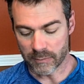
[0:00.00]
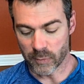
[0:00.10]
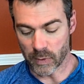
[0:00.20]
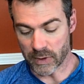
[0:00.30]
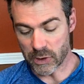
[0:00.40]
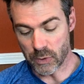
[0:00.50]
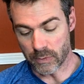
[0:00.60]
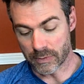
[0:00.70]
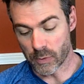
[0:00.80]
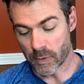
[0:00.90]
For
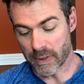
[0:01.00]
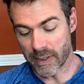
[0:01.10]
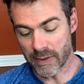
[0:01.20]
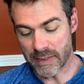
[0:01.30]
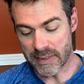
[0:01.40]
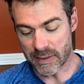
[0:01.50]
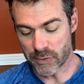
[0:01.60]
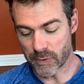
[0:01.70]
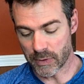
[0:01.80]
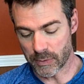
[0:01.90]
acute coronary
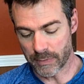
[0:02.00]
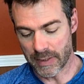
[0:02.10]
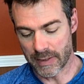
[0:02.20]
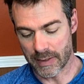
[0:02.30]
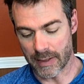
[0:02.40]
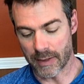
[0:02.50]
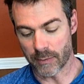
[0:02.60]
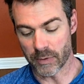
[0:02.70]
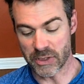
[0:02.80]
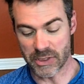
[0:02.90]
syndrome,
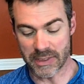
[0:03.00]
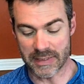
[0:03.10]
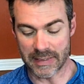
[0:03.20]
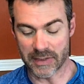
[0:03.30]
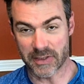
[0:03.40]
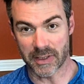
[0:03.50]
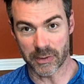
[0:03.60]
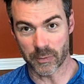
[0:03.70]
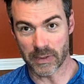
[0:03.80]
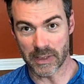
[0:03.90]
which is just a
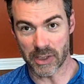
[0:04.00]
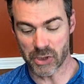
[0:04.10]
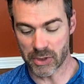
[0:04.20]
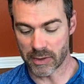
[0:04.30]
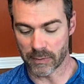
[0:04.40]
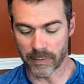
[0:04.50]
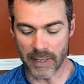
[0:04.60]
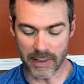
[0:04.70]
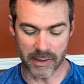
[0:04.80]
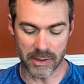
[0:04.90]
sudden reduction or
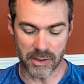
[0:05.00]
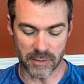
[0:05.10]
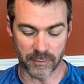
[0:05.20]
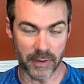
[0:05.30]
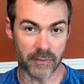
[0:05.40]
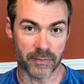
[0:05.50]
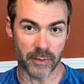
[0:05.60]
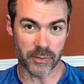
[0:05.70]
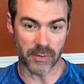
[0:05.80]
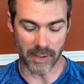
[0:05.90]
blockage of blood
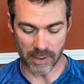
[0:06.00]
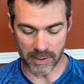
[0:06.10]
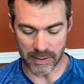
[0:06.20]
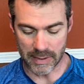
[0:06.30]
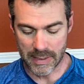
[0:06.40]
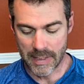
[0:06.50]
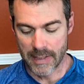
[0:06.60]
flow to the heart.